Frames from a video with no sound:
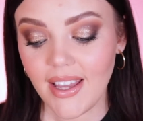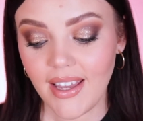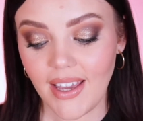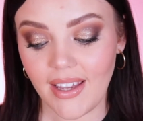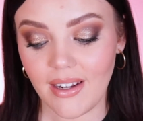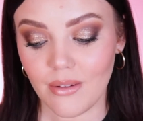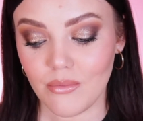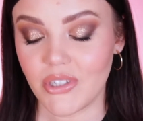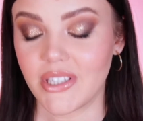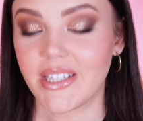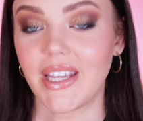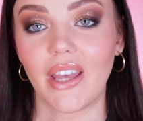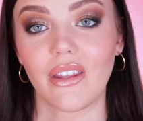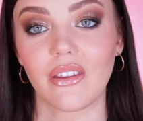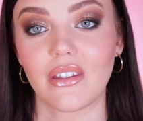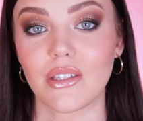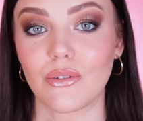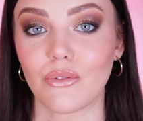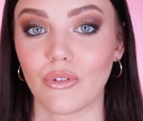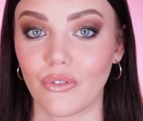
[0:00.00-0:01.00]
And I'm just
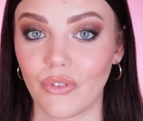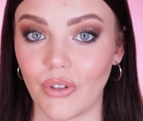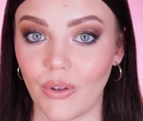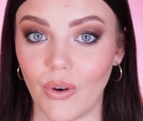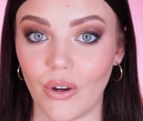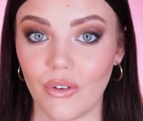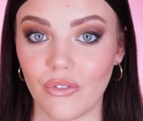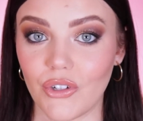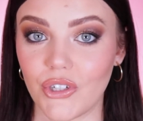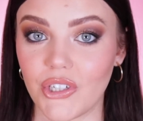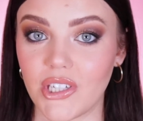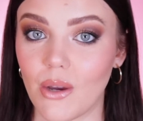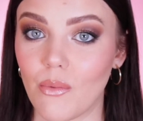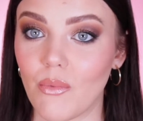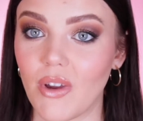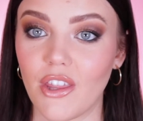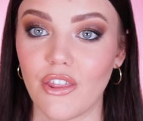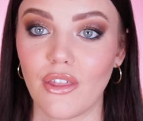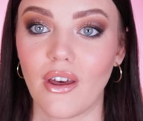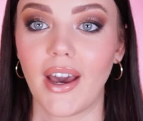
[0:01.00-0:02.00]
getting this review over and done
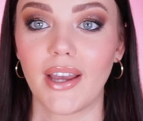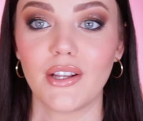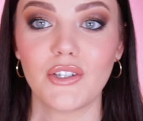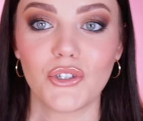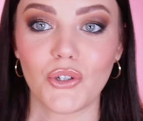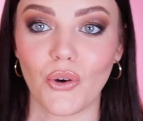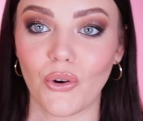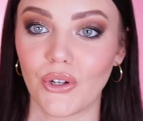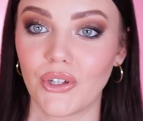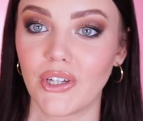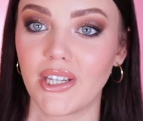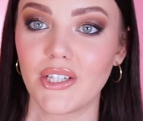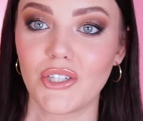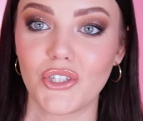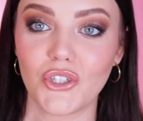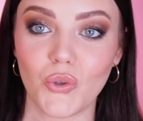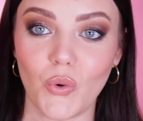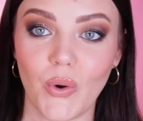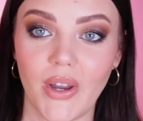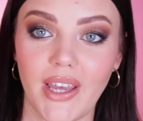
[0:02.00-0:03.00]
with. I don't
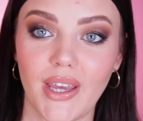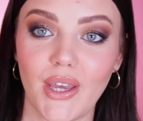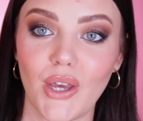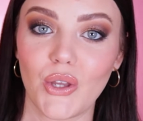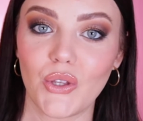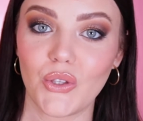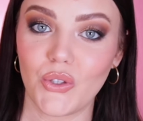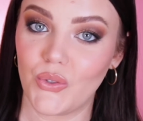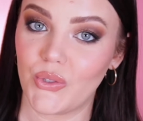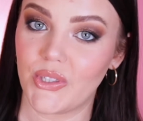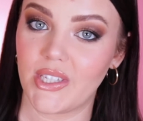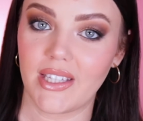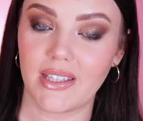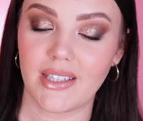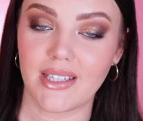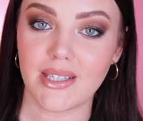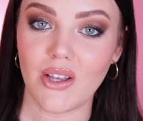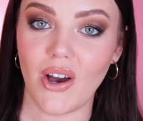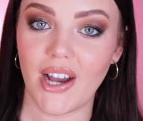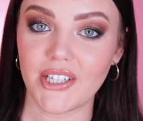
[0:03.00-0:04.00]
enjoy using
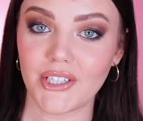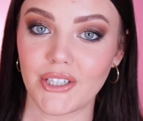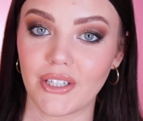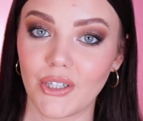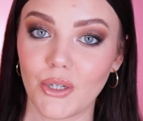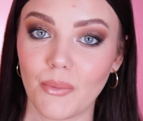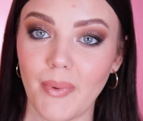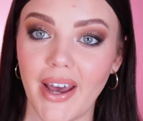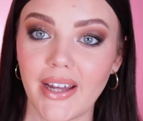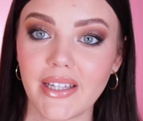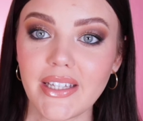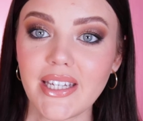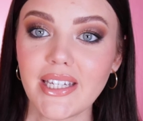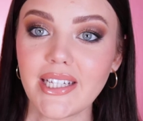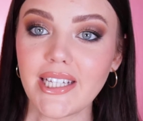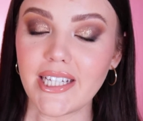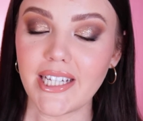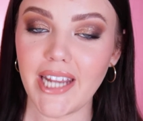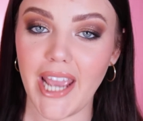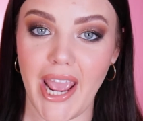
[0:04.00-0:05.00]
this eyeshadow
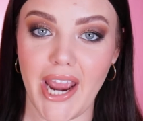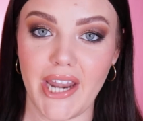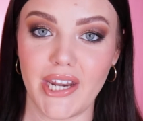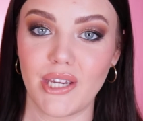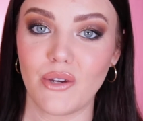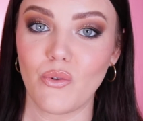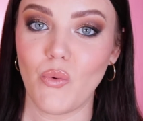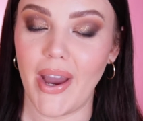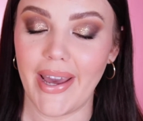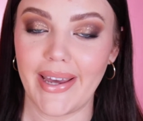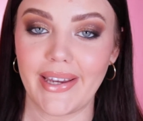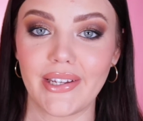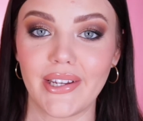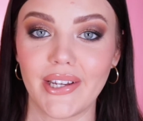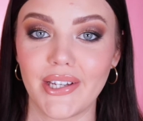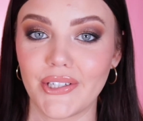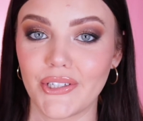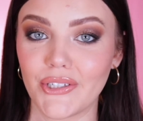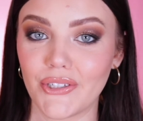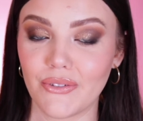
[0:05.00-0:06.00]
palette in any
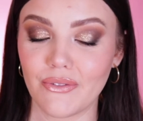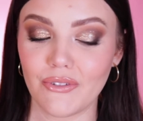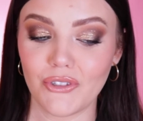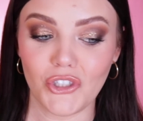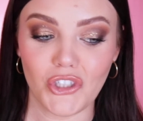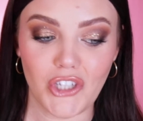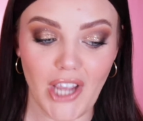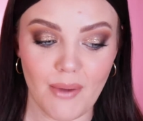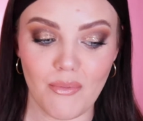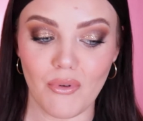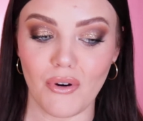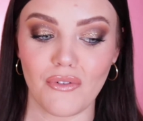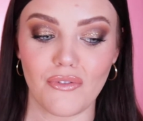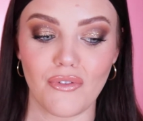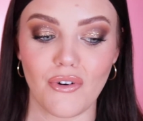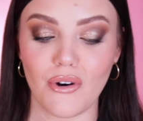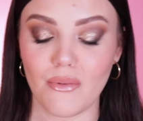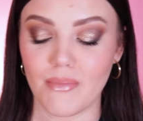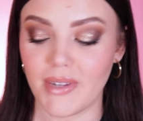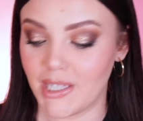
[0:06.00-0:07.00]
way, shape or
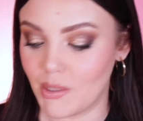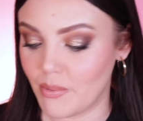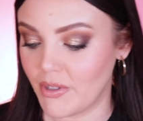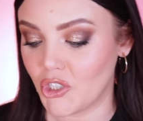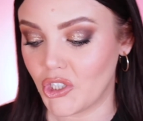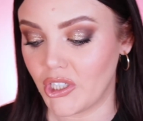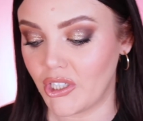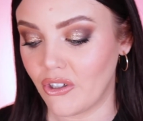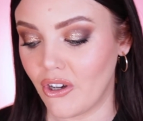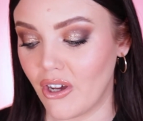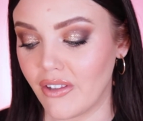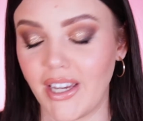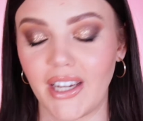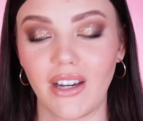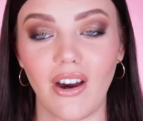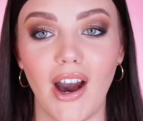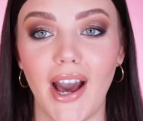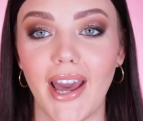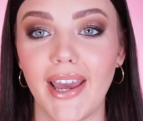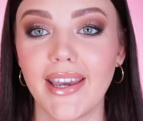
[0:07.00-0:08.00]
form, especially not. Like
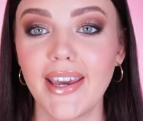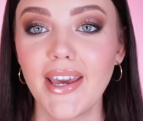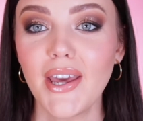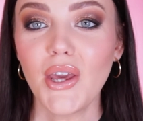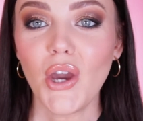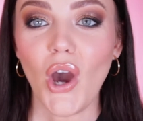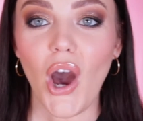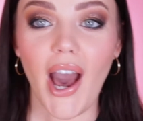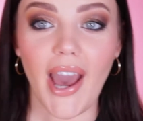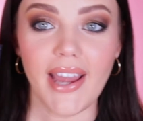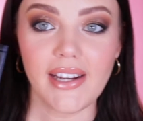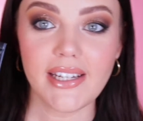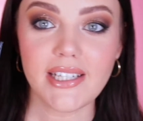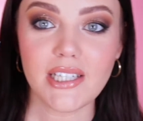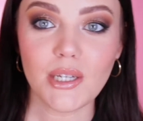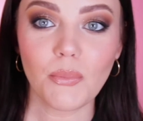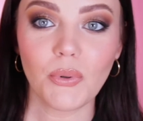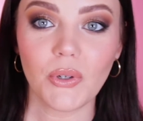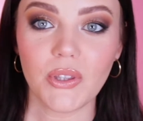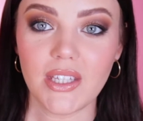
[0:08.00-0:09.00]
I need
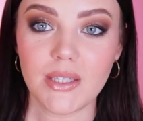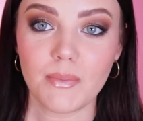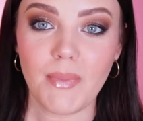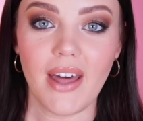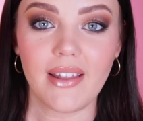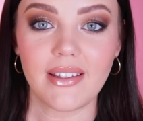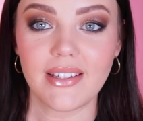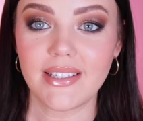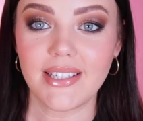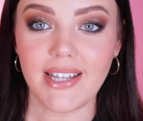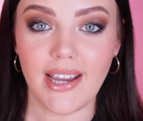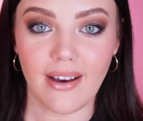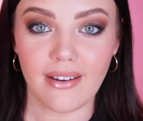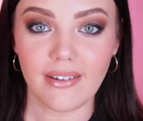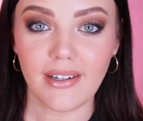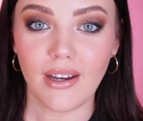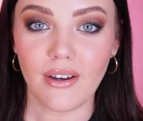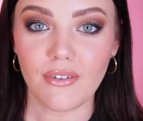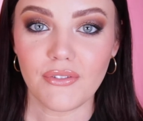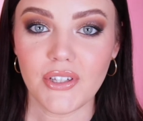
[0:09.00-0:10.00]
to put this palette
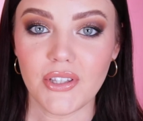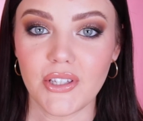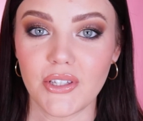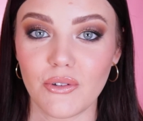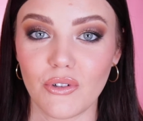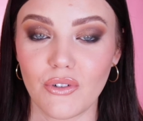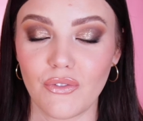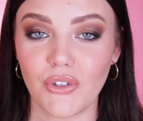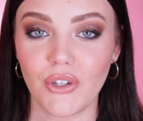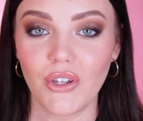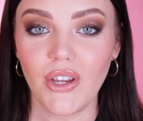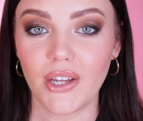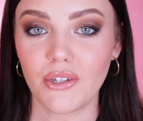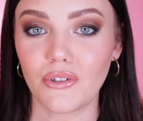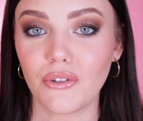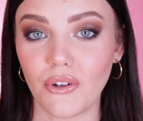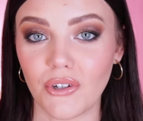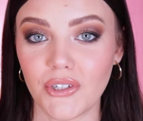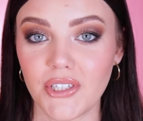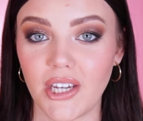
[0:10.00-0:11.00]
down after this review
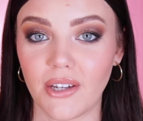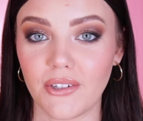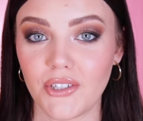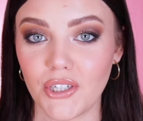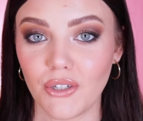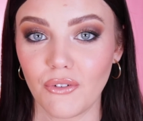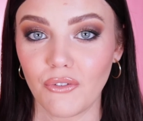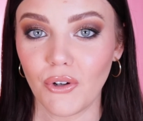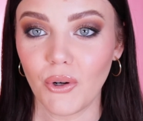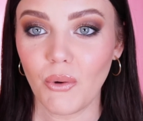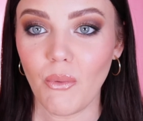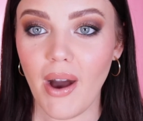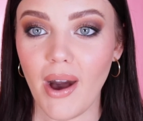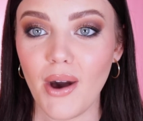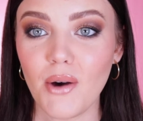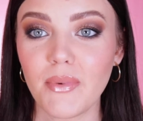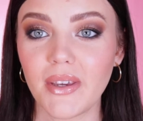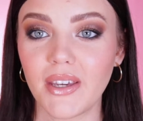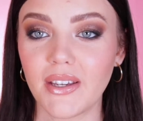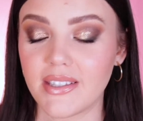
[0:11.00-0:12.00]
and not touch it for a
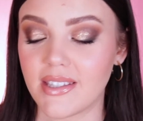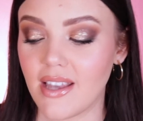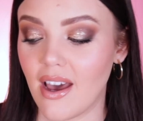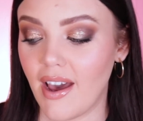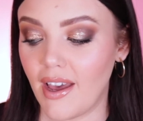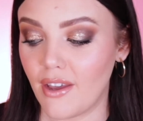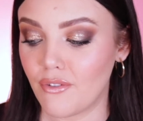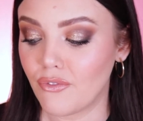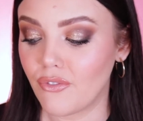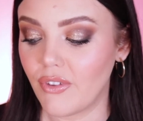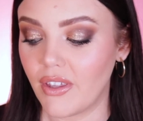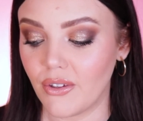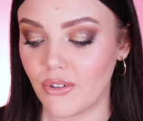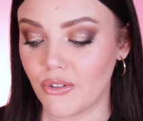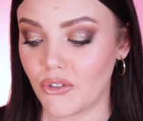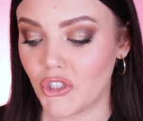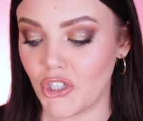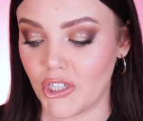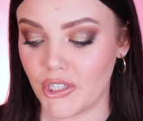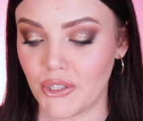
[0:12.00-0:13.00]
while because I
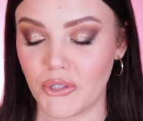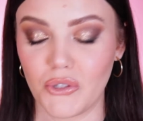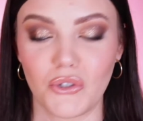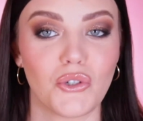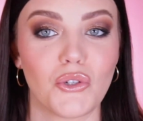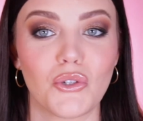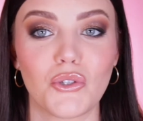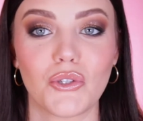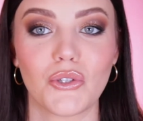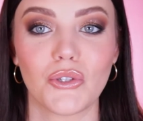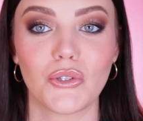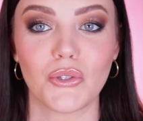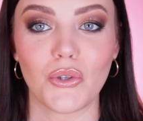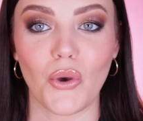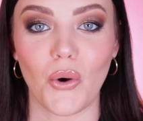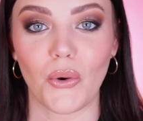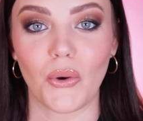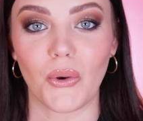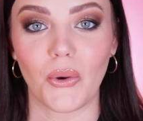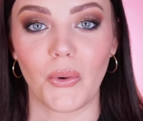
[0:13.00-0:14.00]
feel just
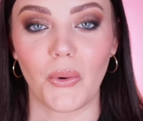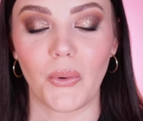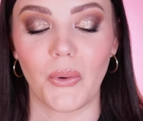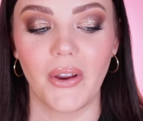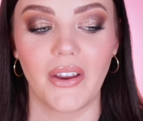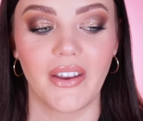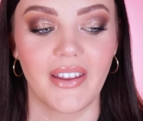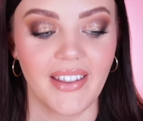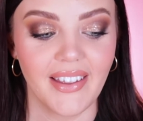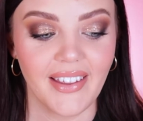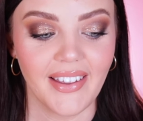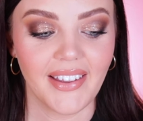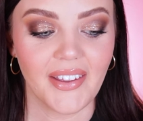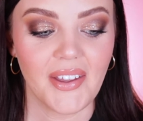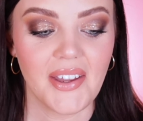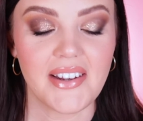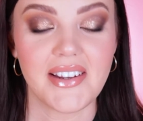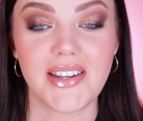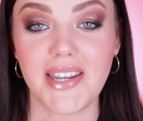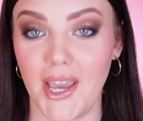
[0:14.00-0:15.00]
so
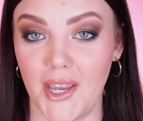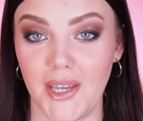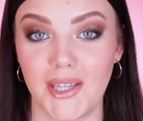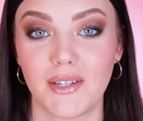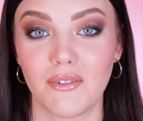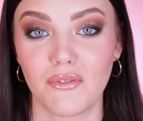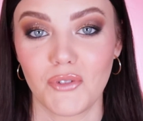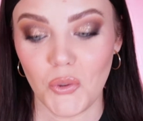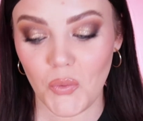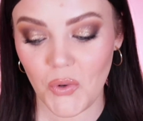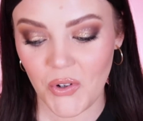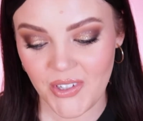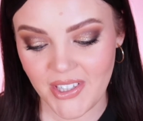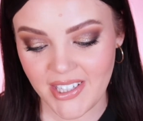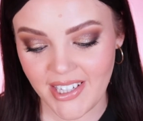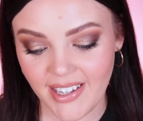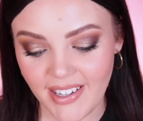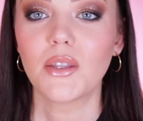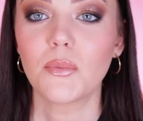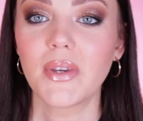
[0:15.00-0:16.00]
negative towards
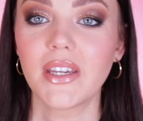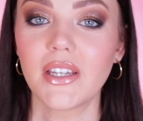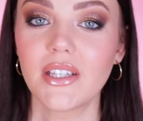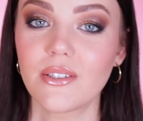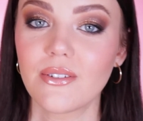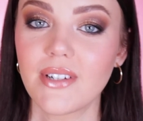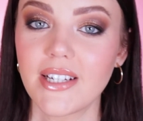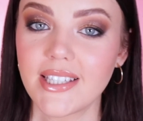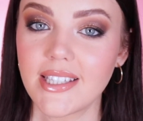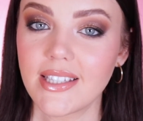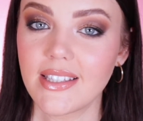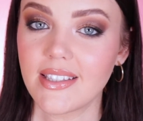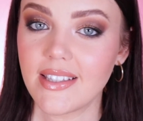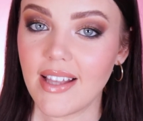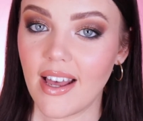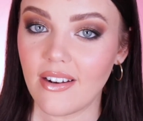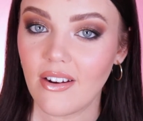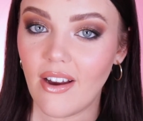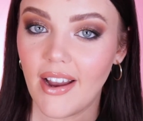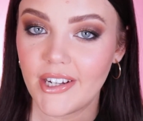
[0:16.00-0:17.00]
it. The biggest reasons
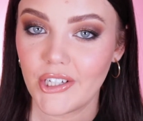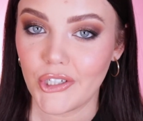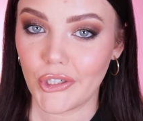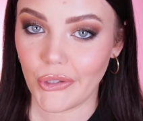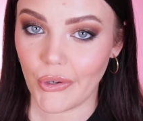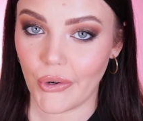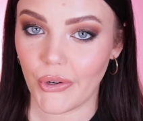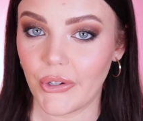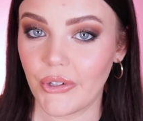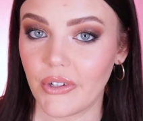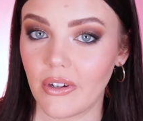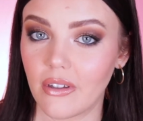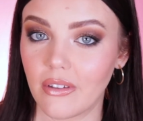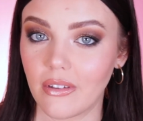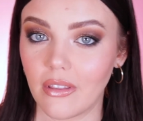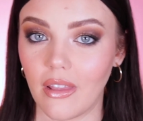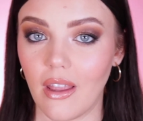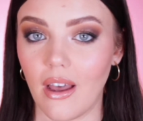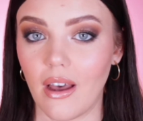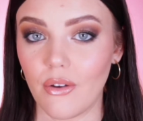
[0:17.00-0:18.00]
that I don't
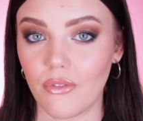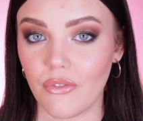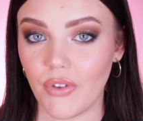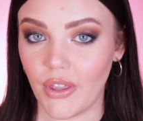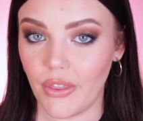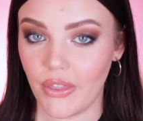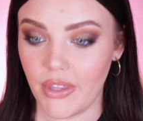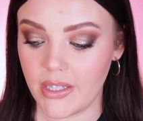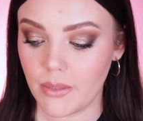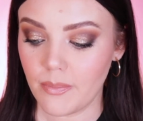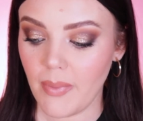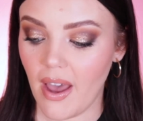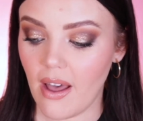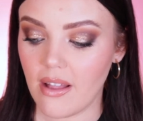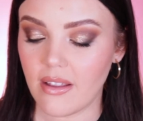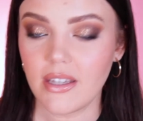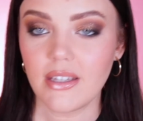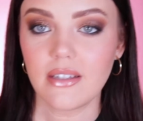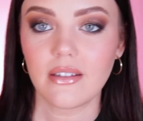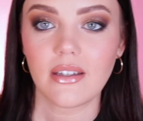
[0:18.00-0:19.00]
love this
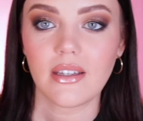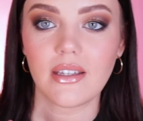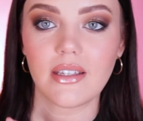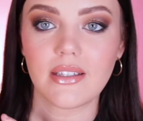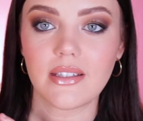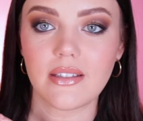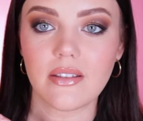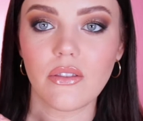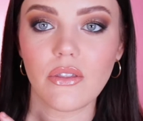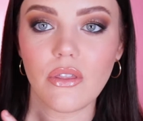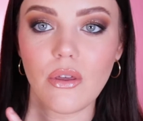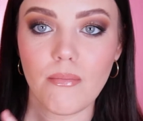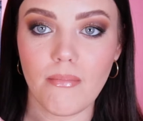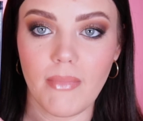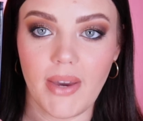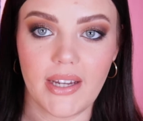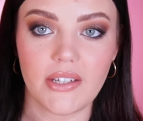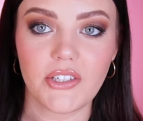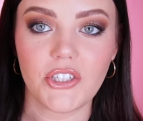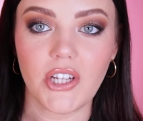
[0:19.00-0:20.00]
palette is the
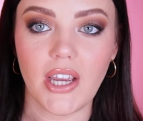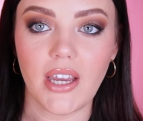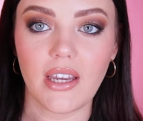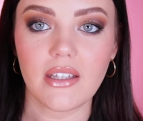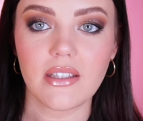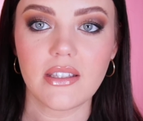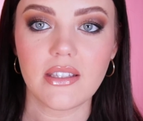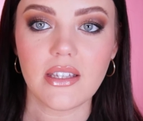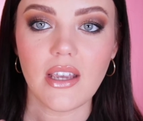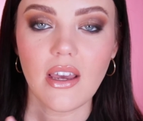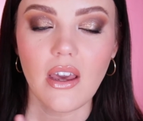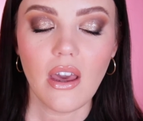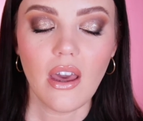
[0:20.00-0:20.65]
matte shades.